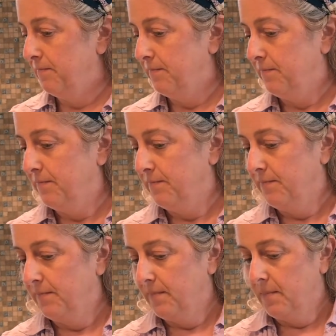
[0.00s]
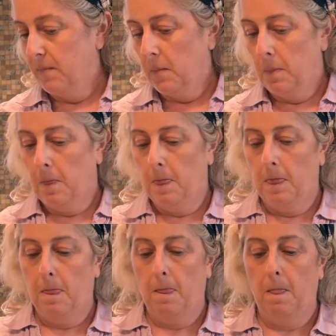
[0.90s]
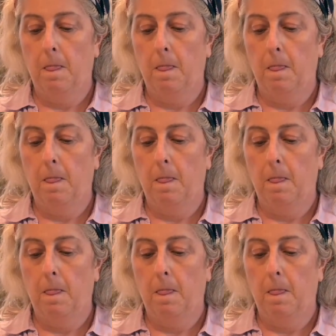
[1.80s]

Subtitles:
No one is speaking in this clip.